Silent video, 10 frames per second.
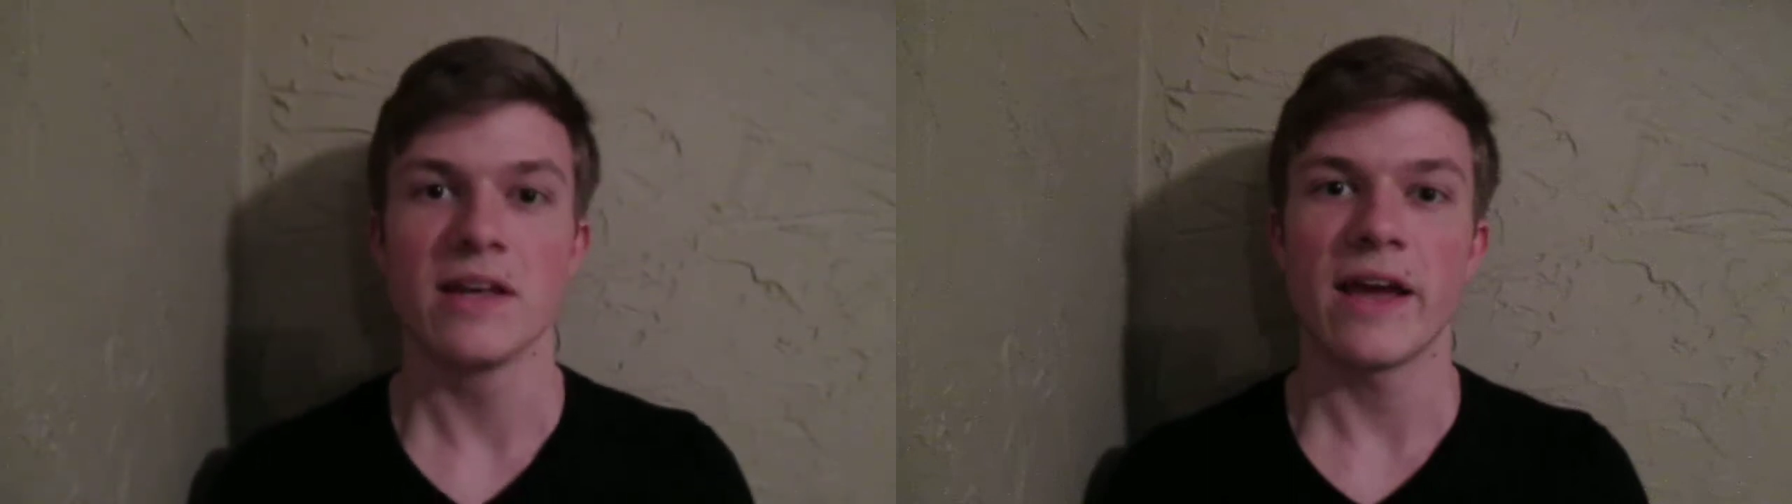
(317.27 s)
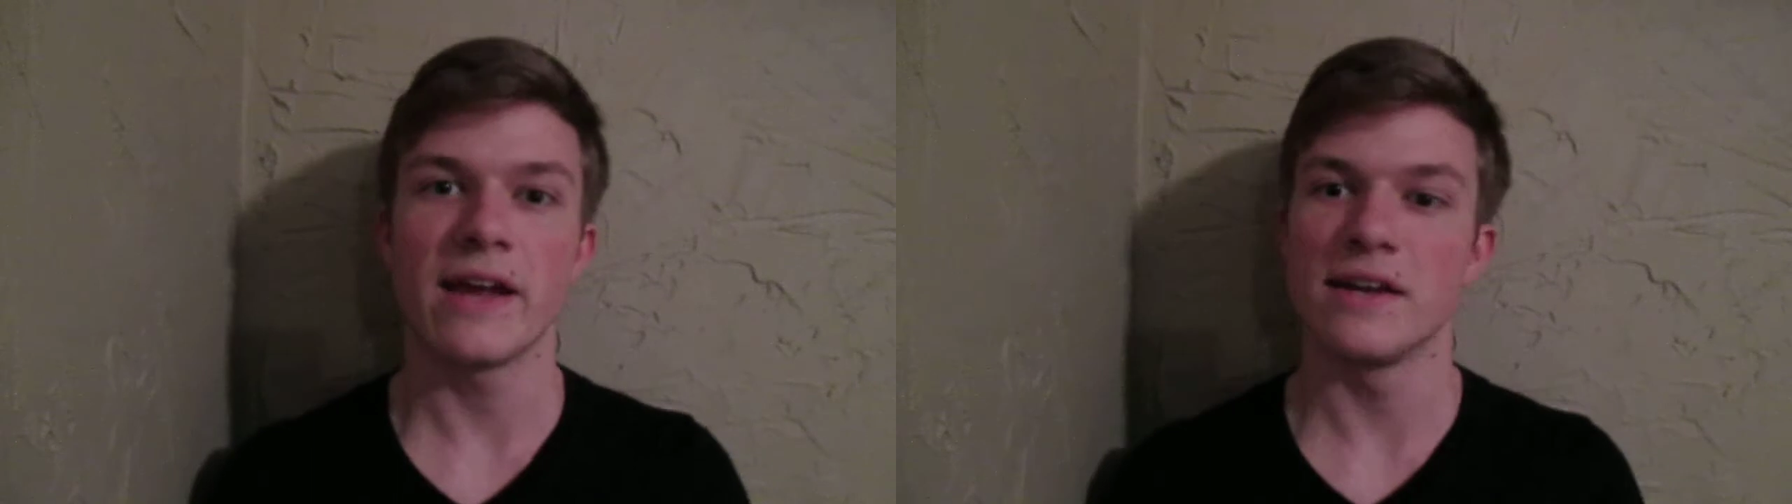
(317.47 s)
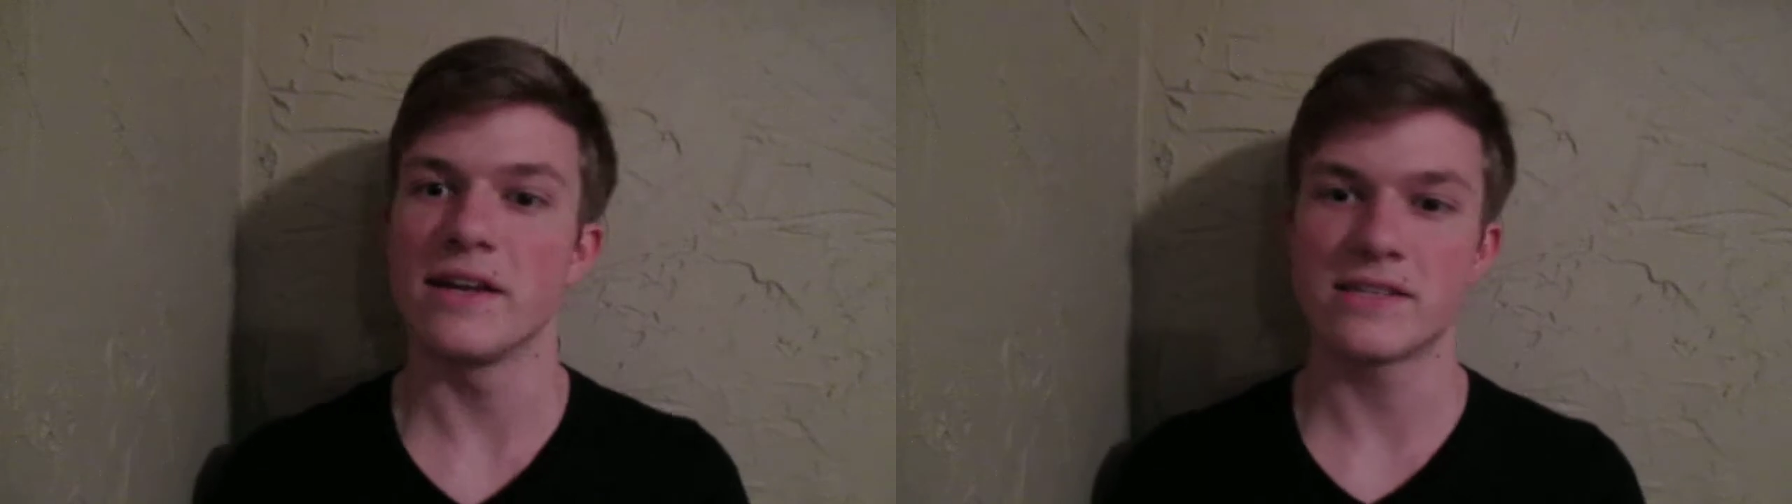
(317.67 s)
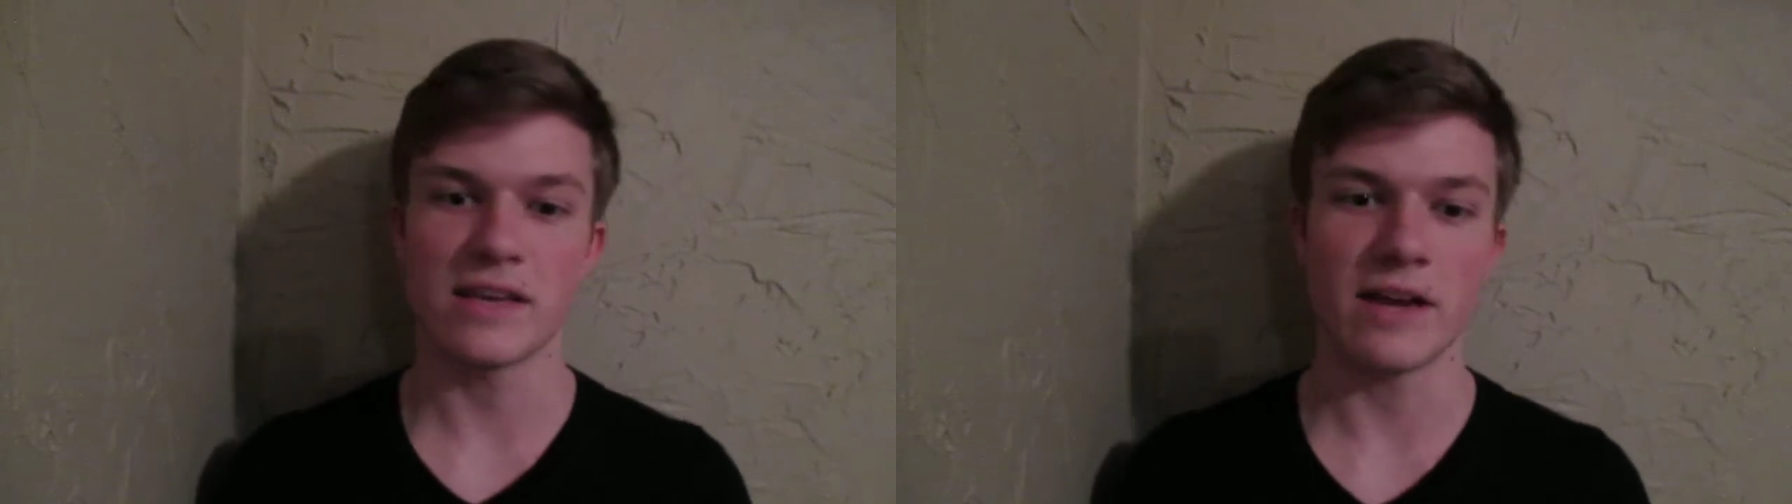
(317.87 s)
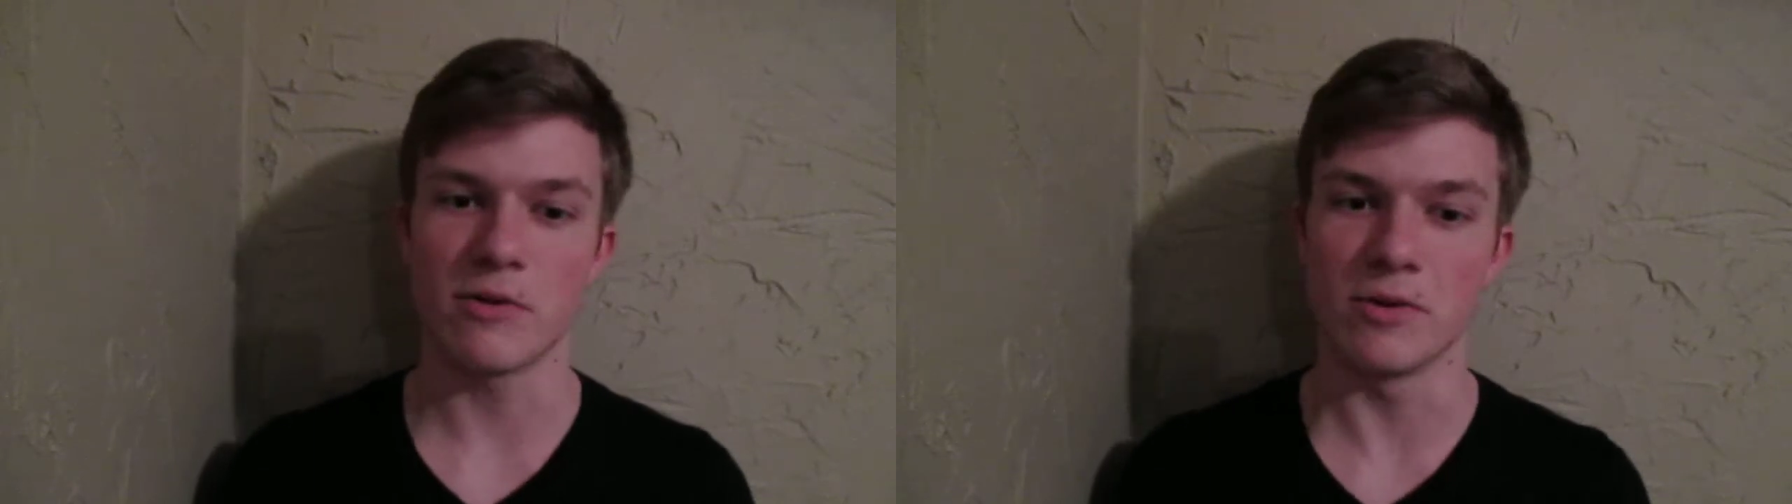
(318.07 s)
And it's
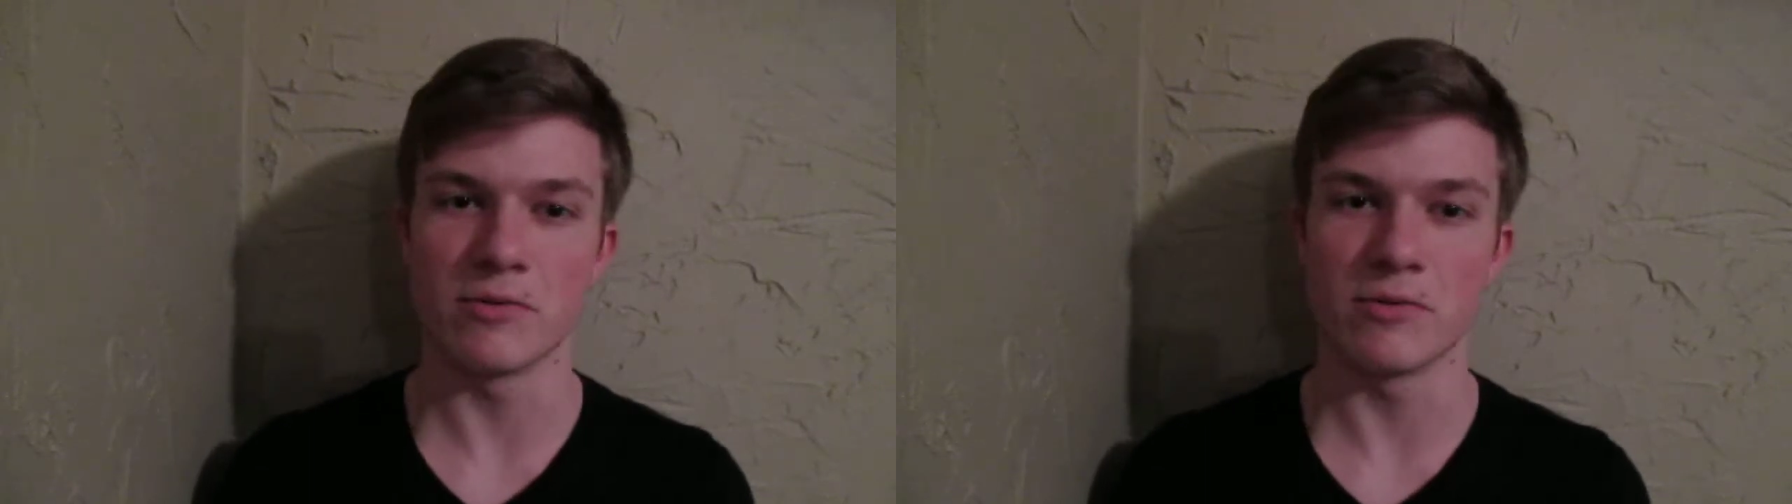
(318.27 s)
like I would